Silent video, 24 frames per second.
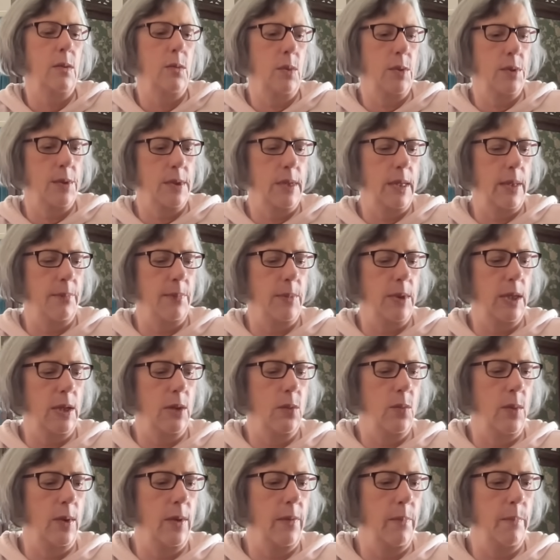what's
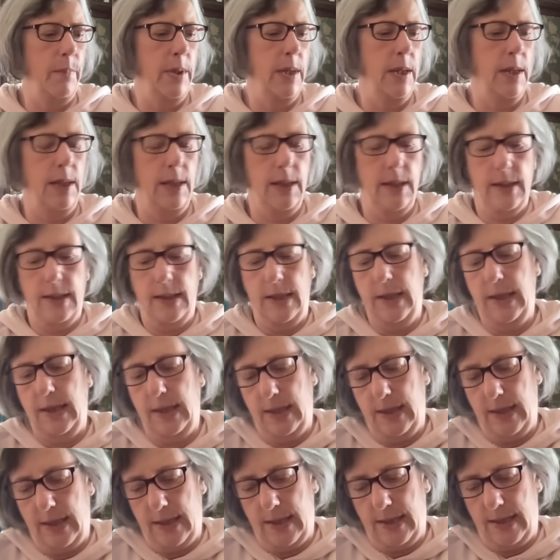happening with Pisces?